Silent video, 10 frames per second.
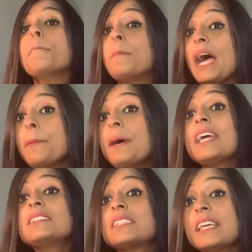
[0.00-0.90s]
Bye
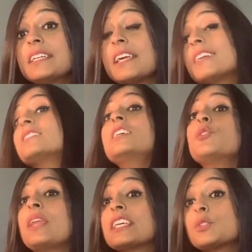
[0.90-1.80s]
bye, take care, see
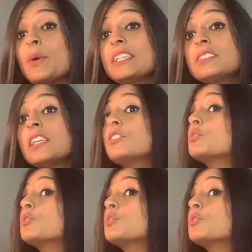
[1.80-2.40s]
you next Wednesday.